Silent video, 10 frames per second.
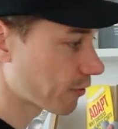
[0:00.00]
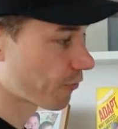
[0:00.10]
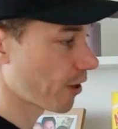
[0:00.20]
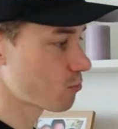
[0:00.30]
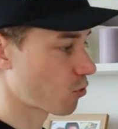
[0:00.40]

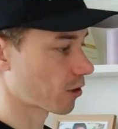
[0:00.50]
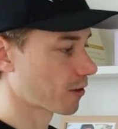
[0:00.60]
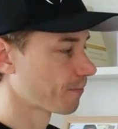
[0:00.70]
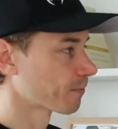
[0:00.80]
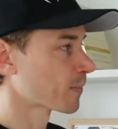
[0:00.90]
Framework.
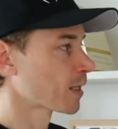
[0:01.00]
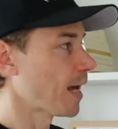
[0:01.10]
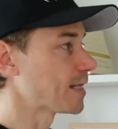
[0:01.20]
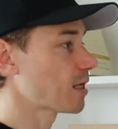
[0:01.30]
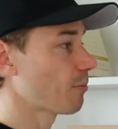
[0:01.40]

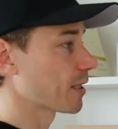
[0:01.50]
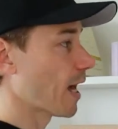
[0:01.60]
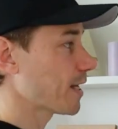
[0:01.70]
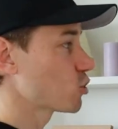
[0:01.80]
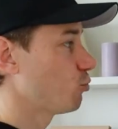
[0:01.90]
And something
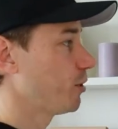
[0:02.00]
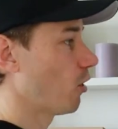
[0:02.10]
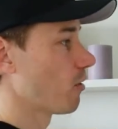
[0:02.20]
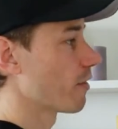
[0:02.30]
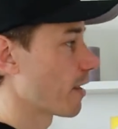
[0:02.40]
has to be
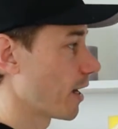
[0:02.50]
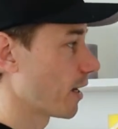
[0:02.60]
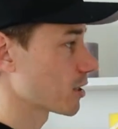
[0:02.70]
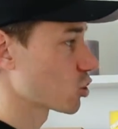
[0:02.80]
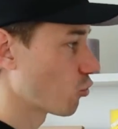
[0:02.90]
on
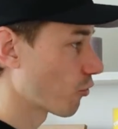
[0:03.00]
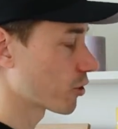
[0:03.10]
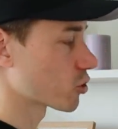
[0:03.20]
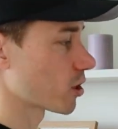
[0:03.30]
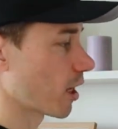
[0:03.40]
the
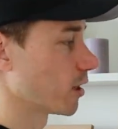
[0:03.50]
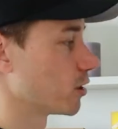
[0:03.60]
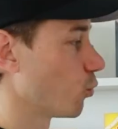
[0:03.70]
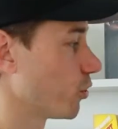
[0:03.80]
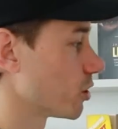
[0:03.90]
storage side,
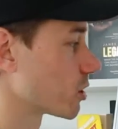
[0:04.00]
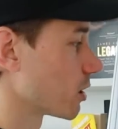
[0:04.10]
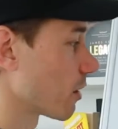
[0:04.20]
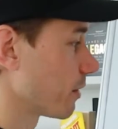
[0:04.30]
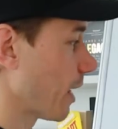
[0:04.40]
which is
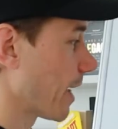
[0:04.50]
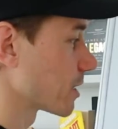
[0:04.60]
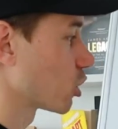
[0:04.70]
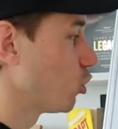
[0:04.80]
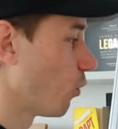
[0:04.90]
the
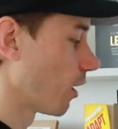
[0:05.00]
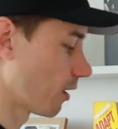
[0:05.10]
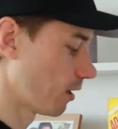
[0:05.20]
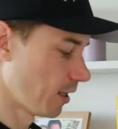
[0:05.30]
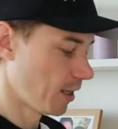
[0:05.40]

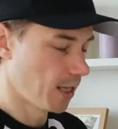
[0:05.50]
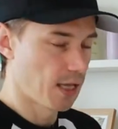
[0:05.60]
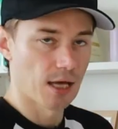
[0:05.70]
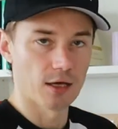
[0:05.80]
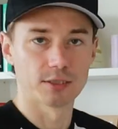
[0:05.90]
SQL
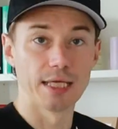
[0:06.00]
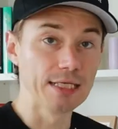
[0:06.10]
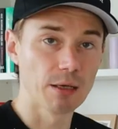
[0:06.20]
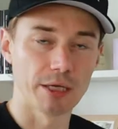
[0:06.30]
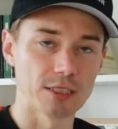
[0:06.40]

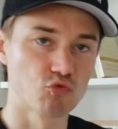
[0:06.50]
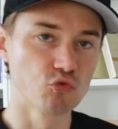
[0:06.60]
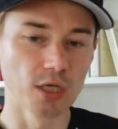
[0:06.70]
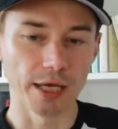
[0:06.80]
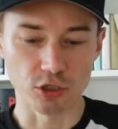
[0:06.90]
database,
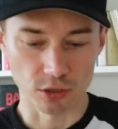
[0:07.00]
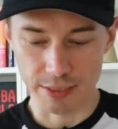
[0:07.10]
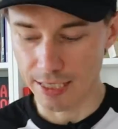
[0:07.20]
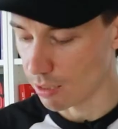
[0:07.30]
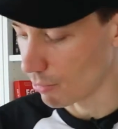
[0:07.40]
relational
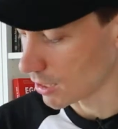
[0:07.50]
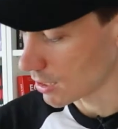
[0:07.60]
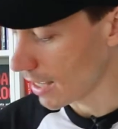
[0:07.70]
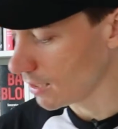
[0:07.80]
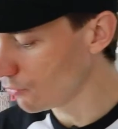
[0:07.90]
database. And if